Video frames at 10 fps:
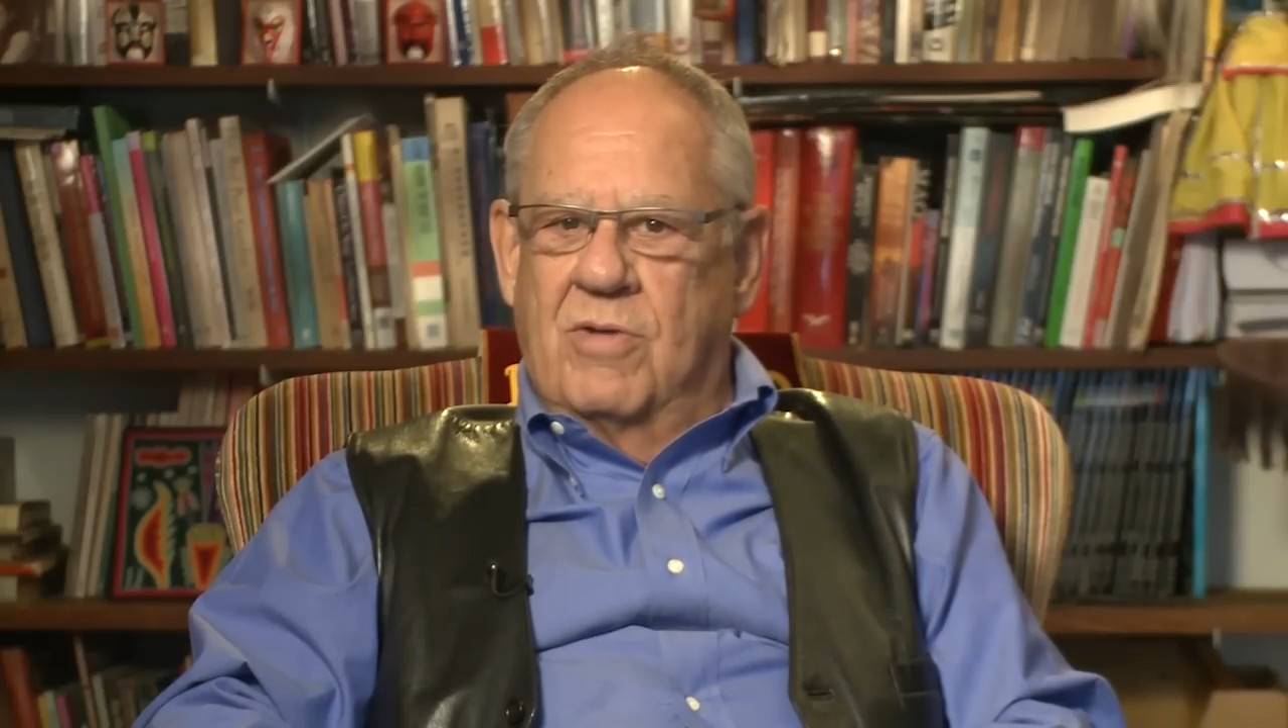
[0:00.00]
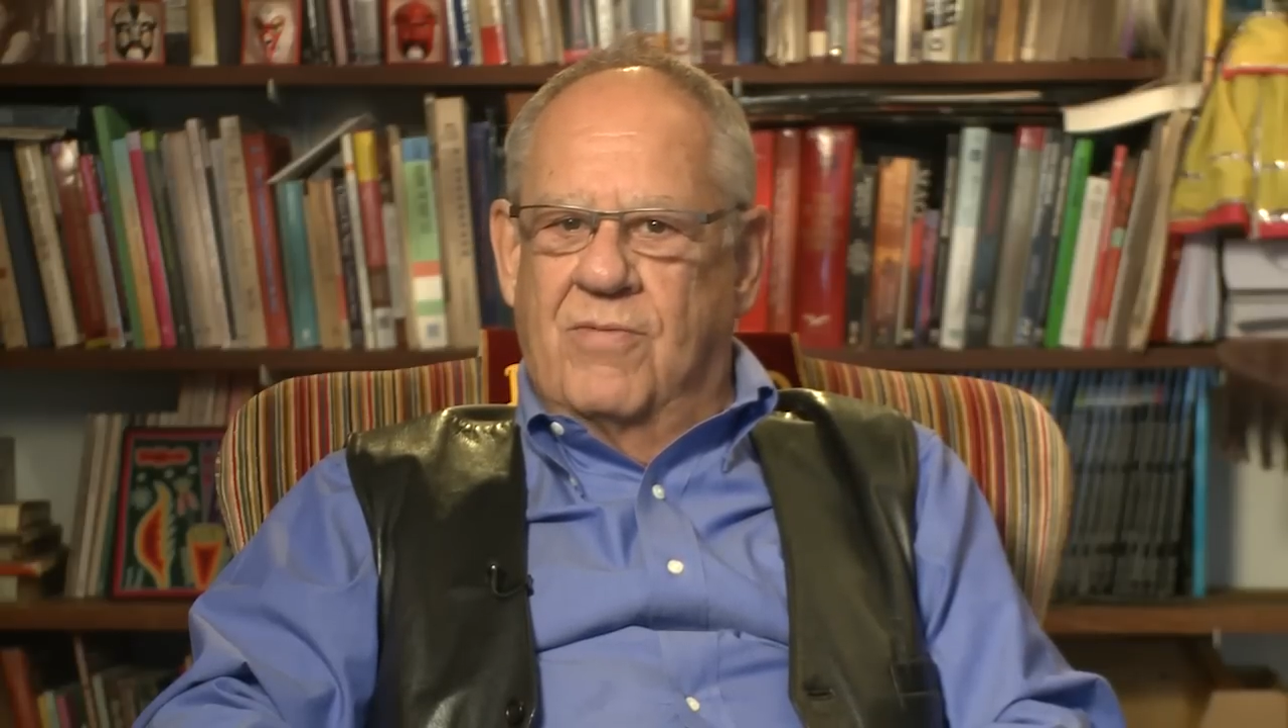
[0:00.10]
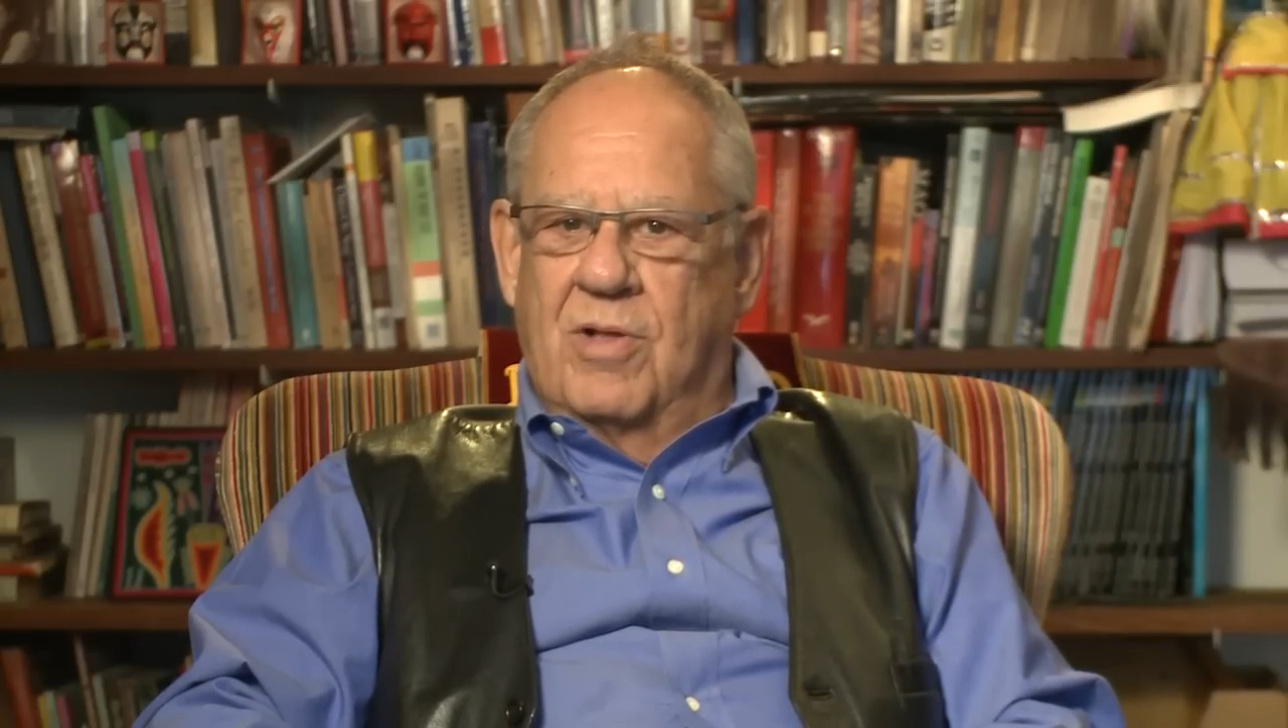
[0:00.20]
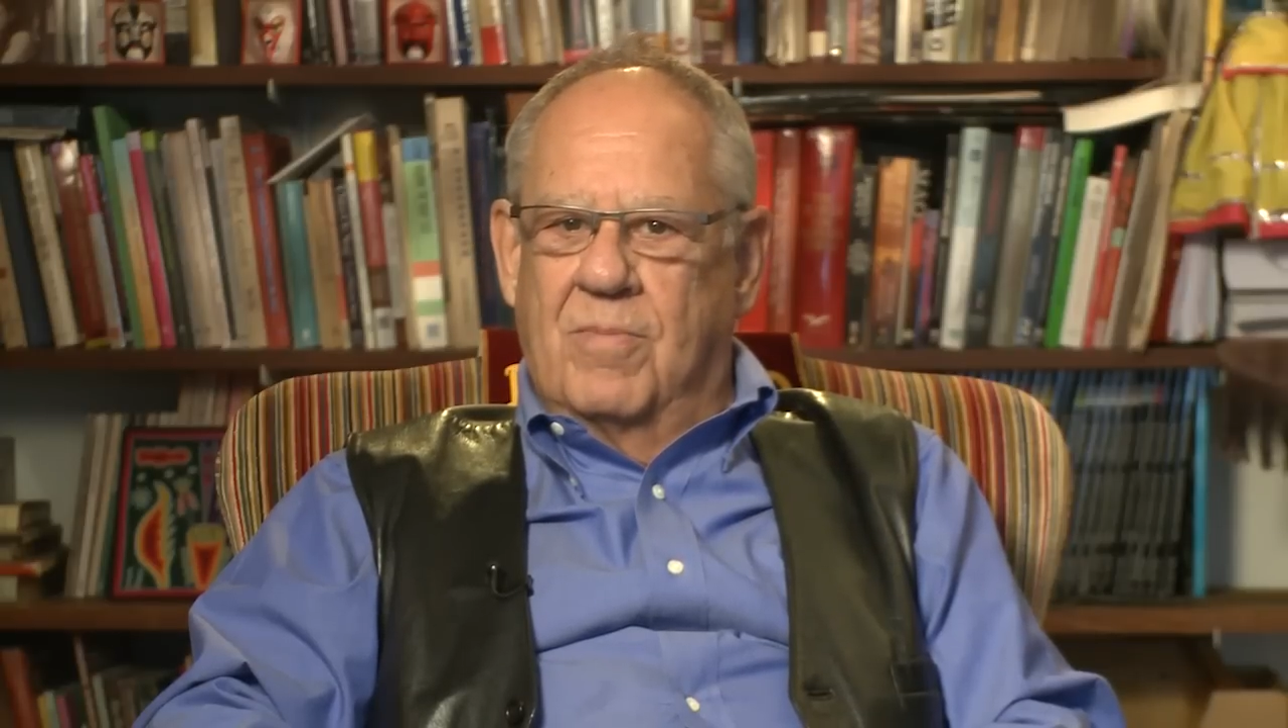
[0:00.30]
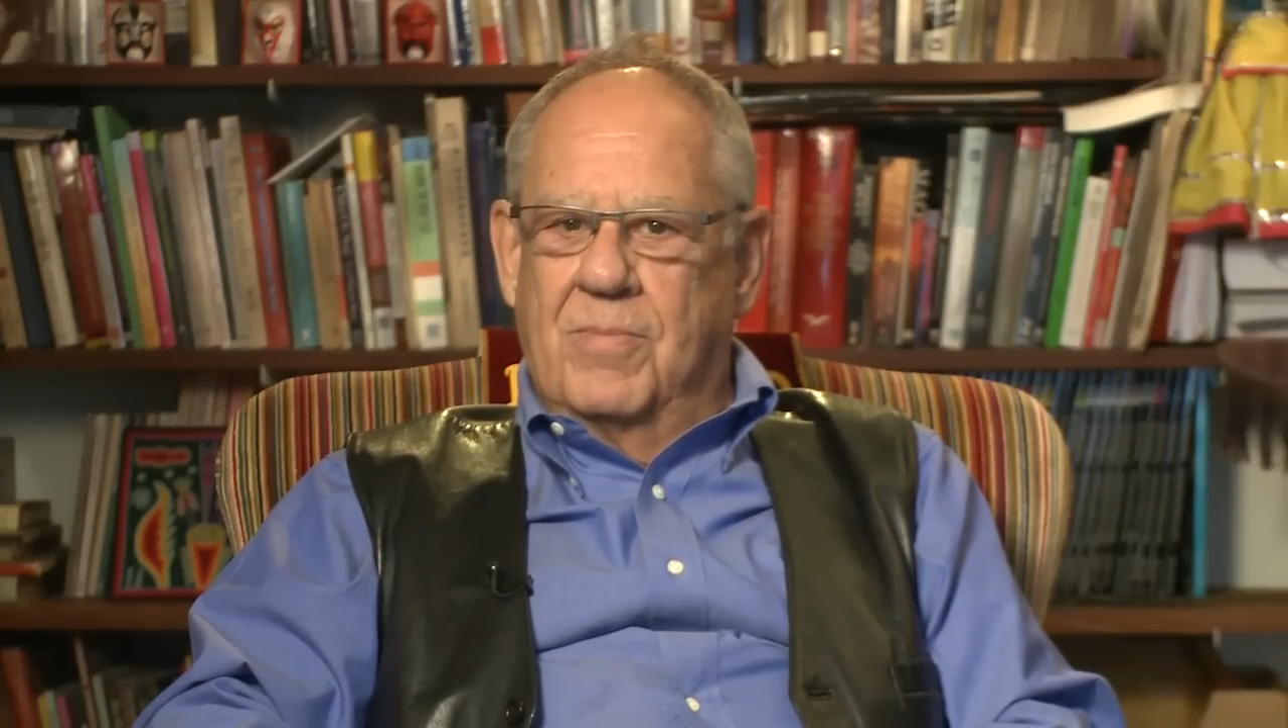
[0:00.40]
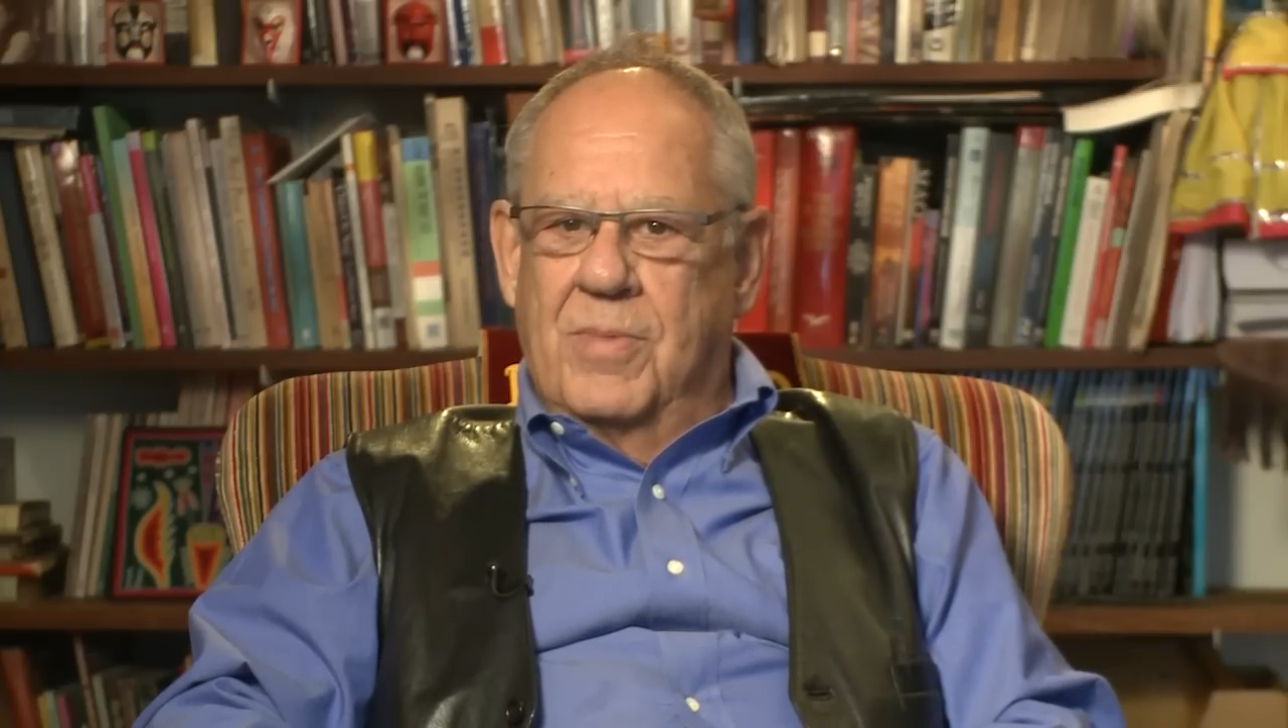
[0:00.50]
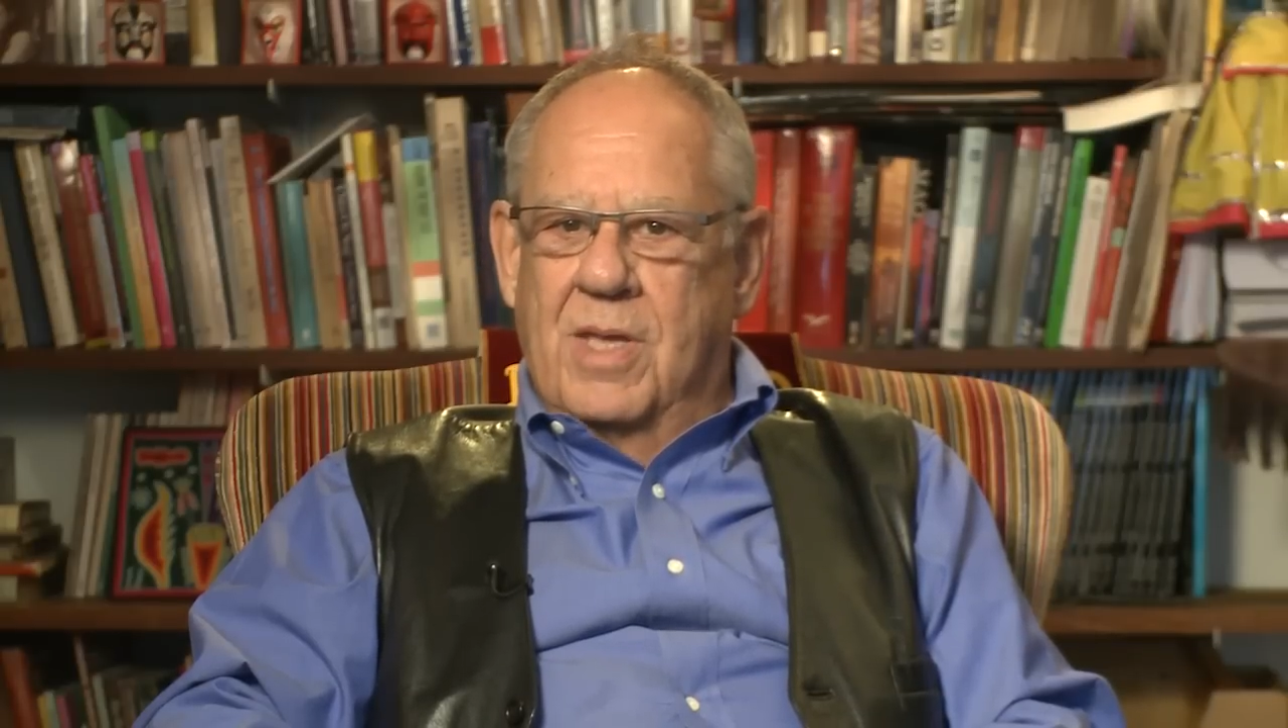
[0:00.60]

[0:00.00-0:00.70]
film.